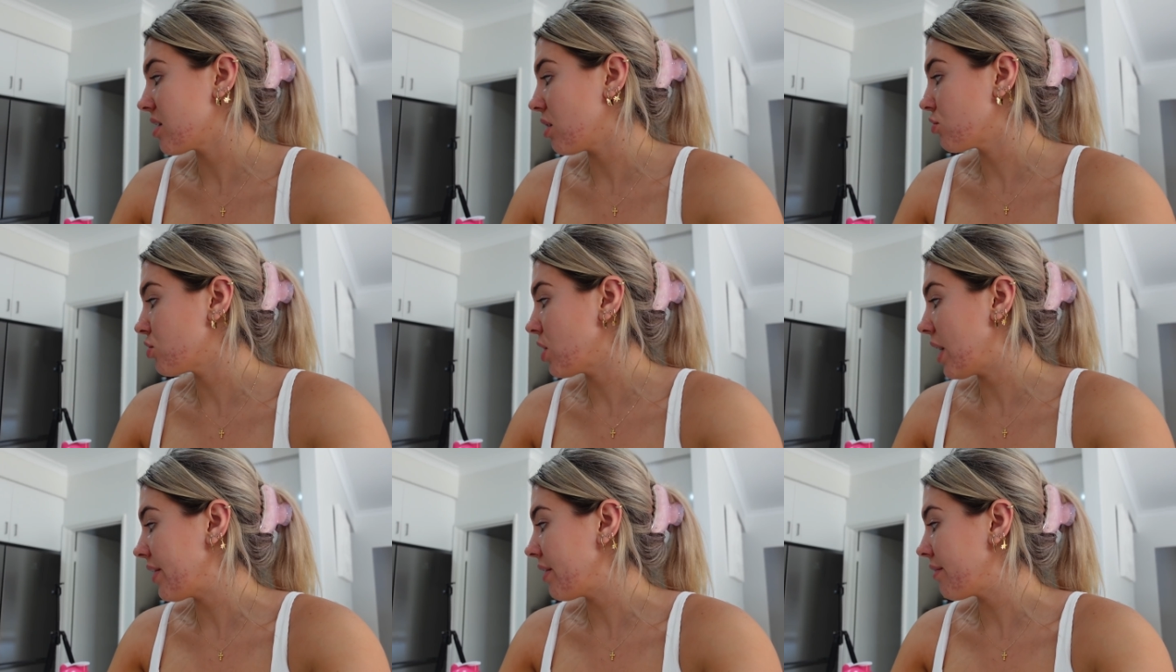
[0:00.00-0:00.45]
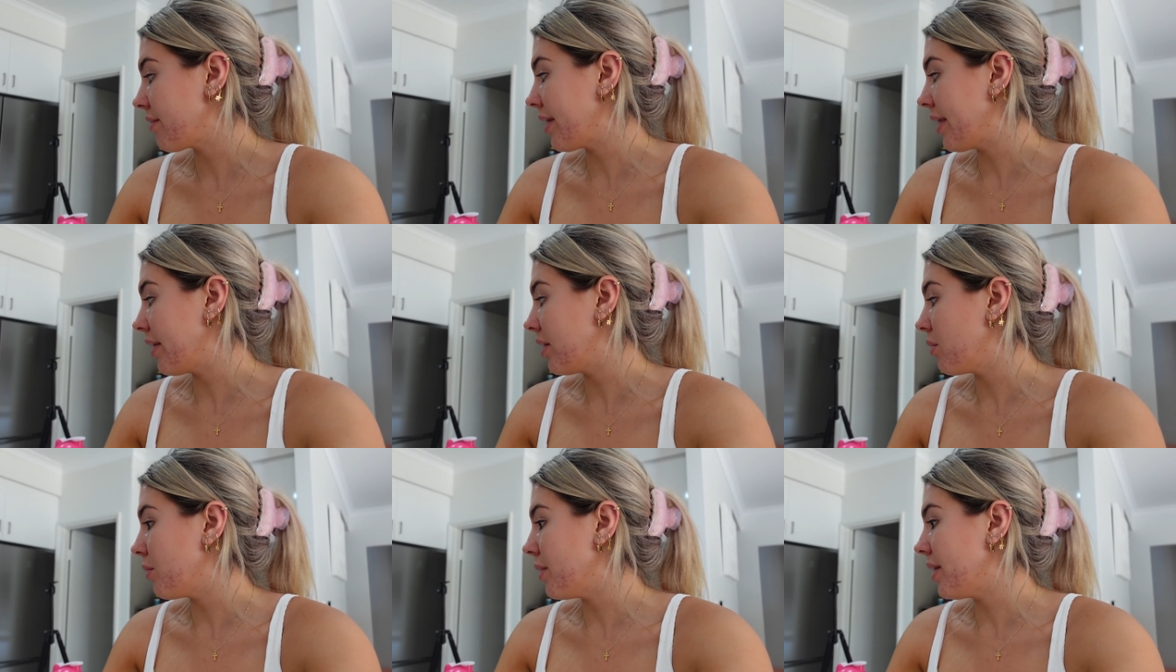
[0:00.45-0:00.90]
I'll try the
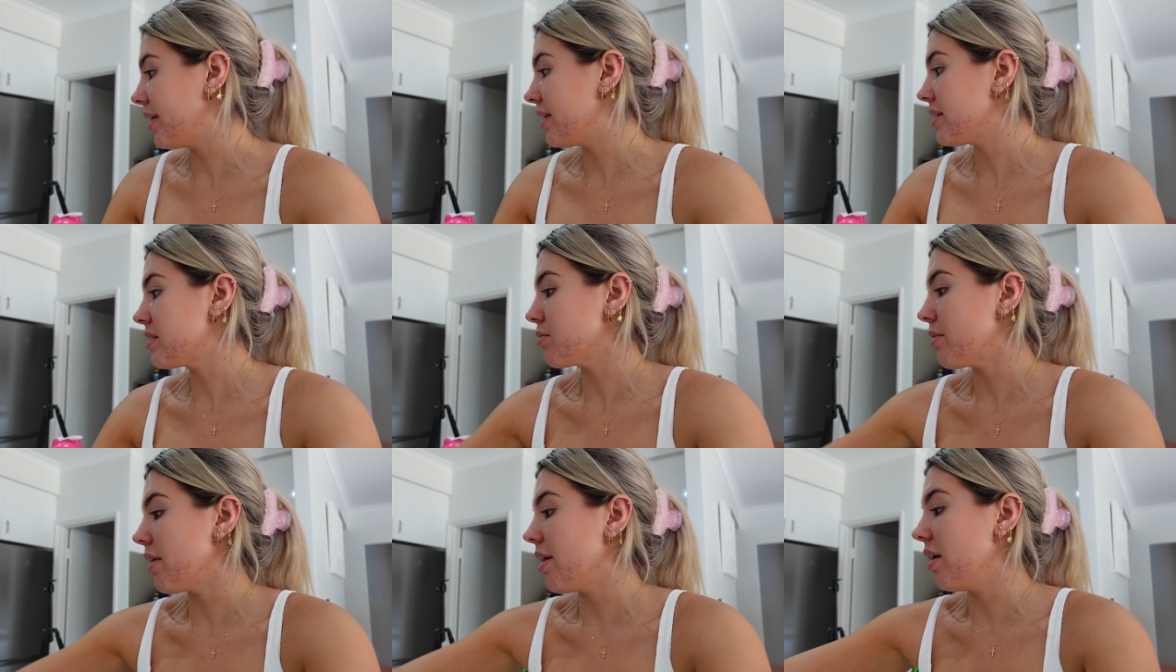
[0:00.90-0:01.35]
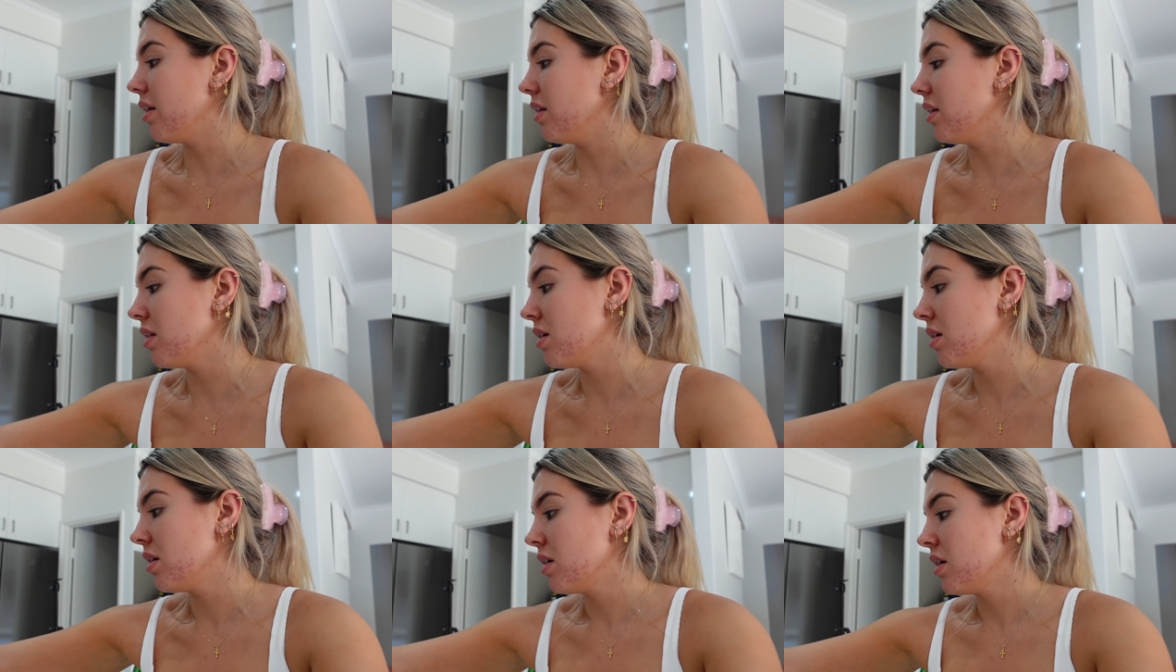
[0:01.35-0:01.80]
vanilla one as
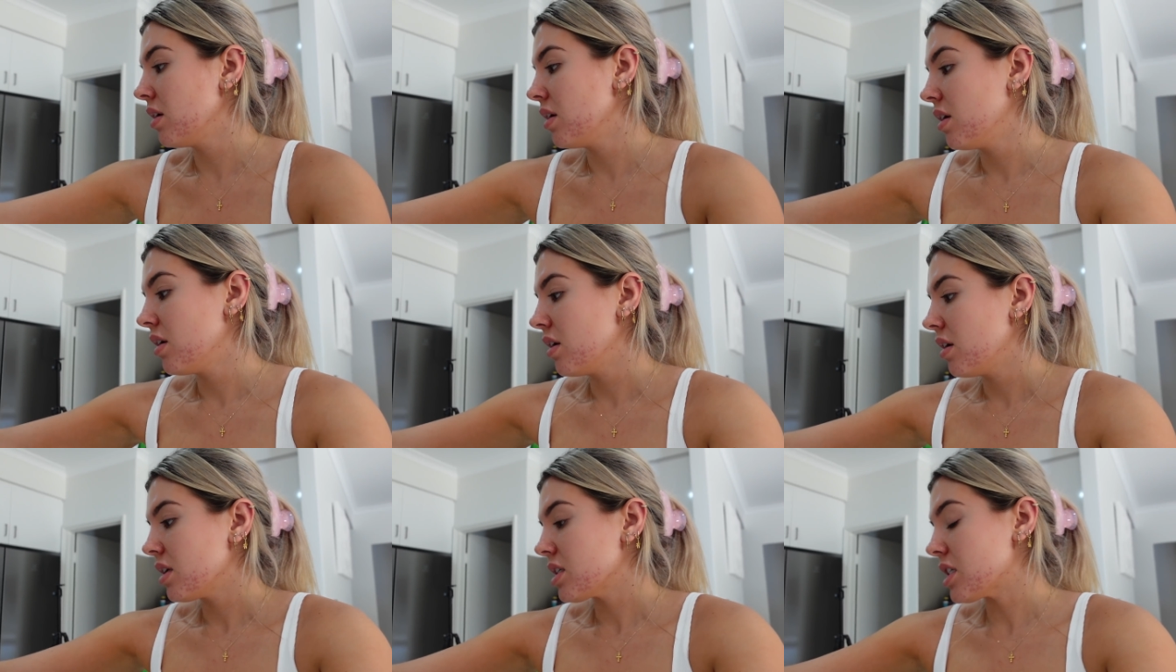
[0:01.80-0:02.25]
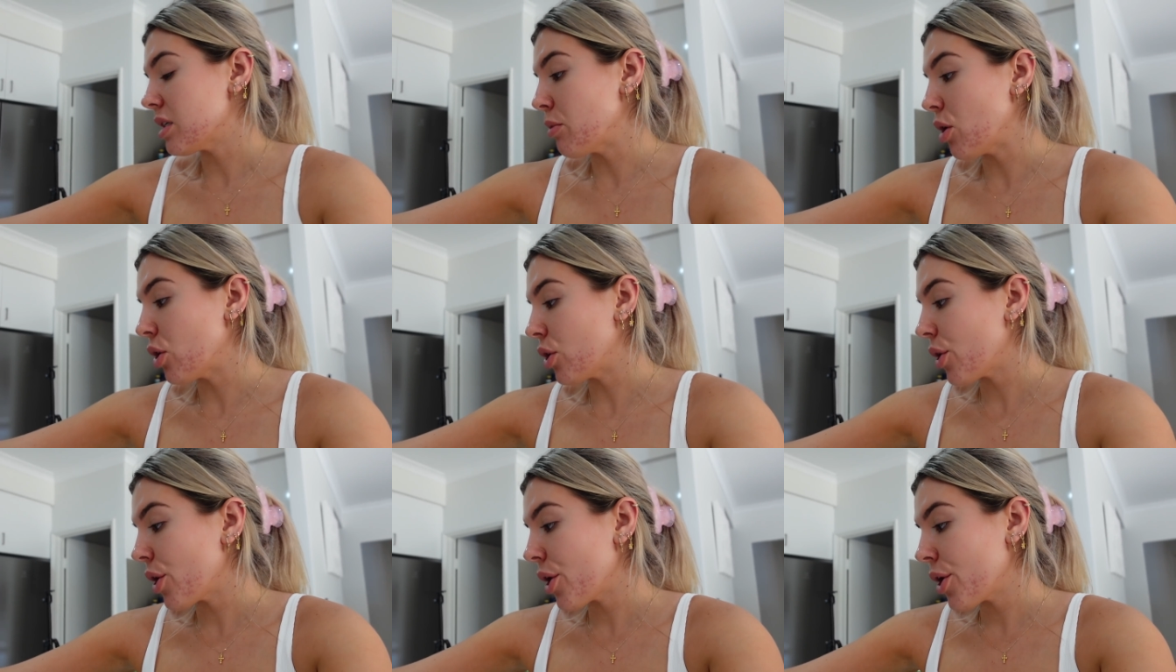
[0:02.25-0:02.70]
well
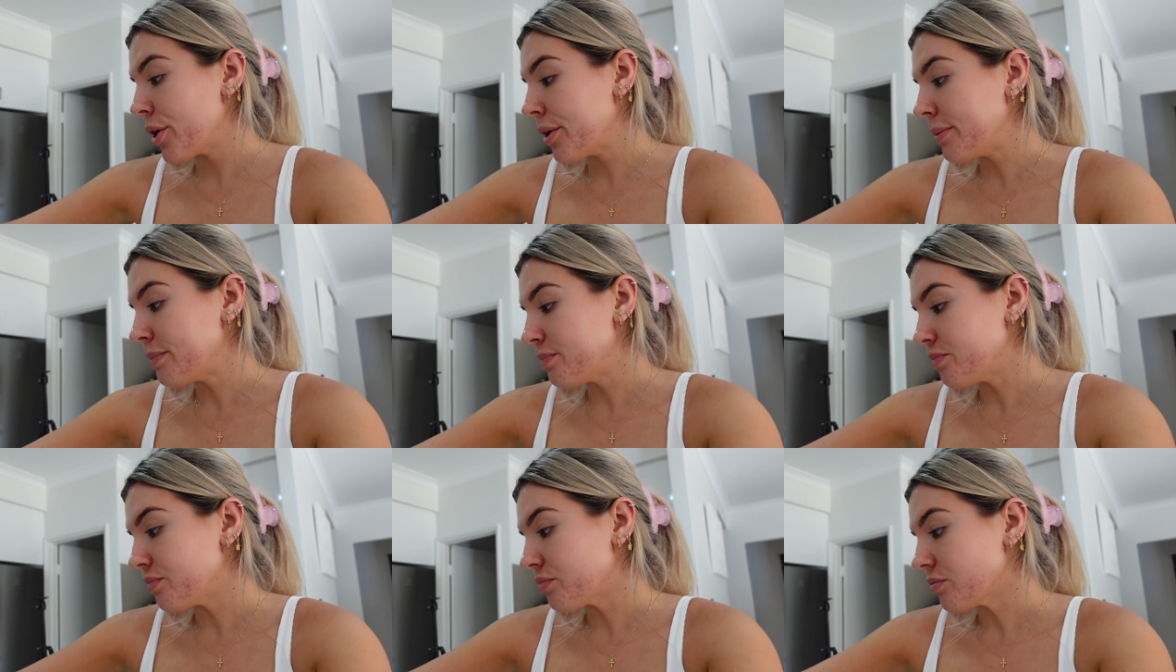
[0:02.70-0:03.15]
tomorrow.